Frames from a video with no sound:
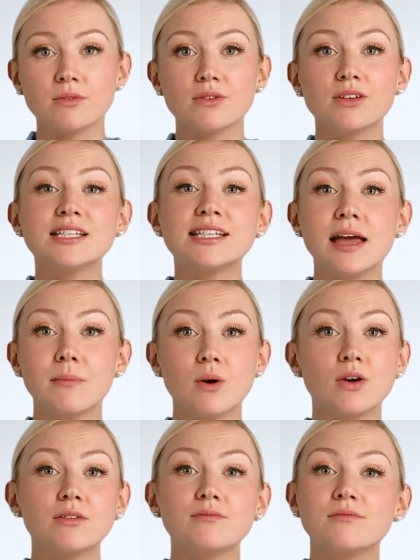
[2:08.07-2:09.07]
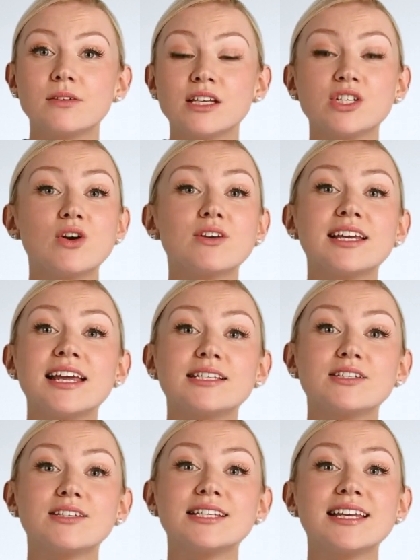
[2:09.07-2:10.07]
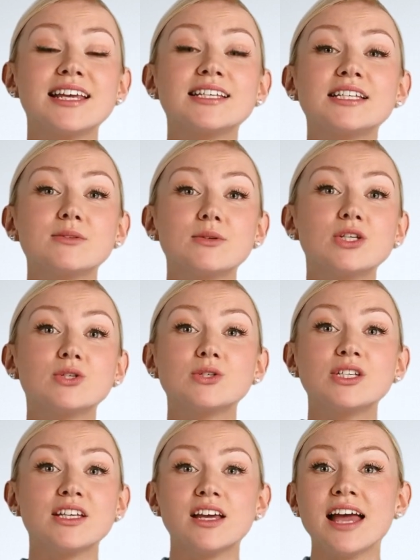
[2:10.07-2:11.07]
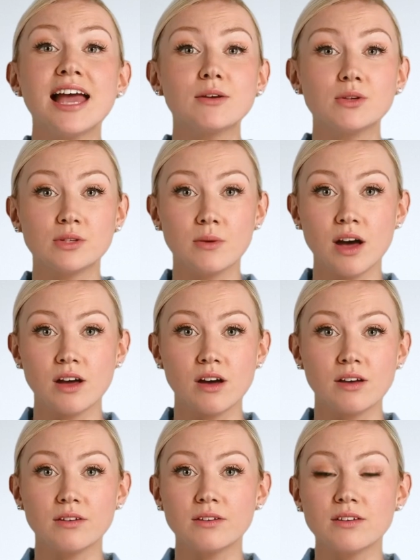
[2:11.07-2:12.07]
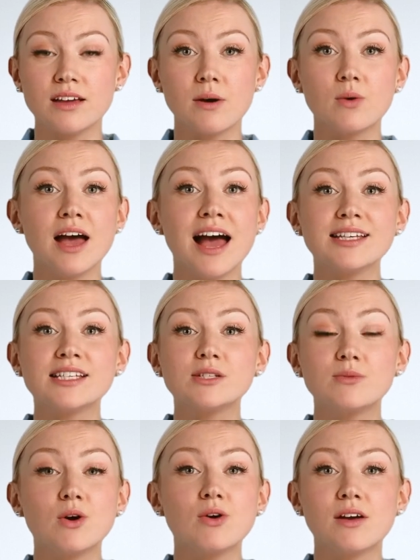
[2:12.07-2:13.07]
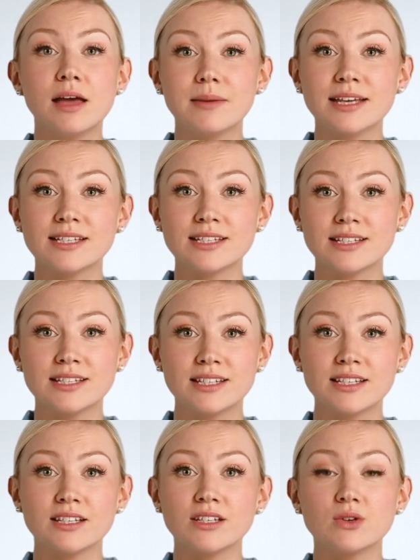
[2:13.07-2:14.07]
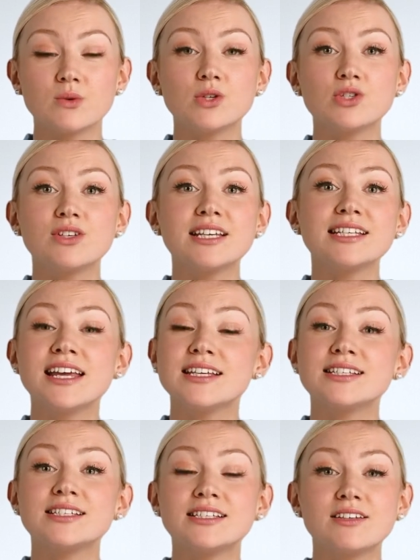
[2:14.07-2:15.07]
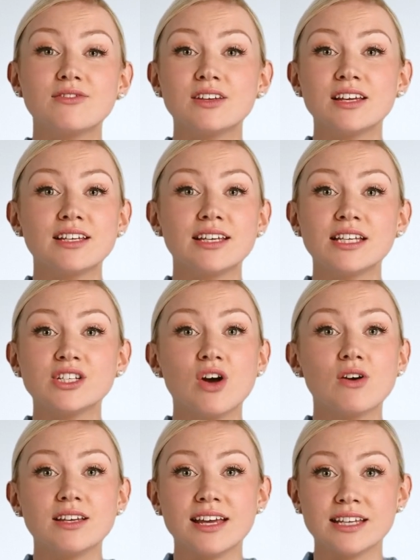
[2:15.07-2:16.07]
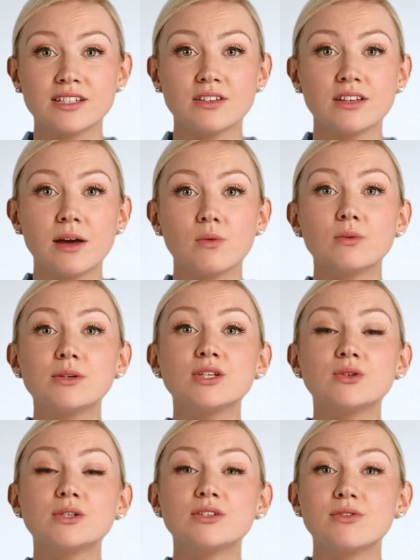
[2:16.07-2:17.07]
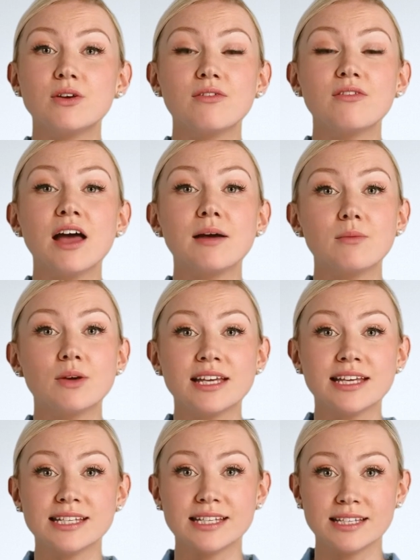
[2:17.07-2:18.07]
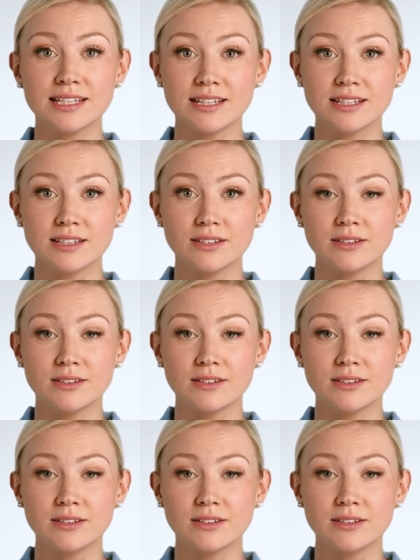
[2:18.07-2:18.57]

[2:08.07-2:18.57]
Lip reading: For example, a tokenizer intended to be used in a language model that will act as a programming assistant will treat text differently than a tokenizer that will be used for a flight booking assistant.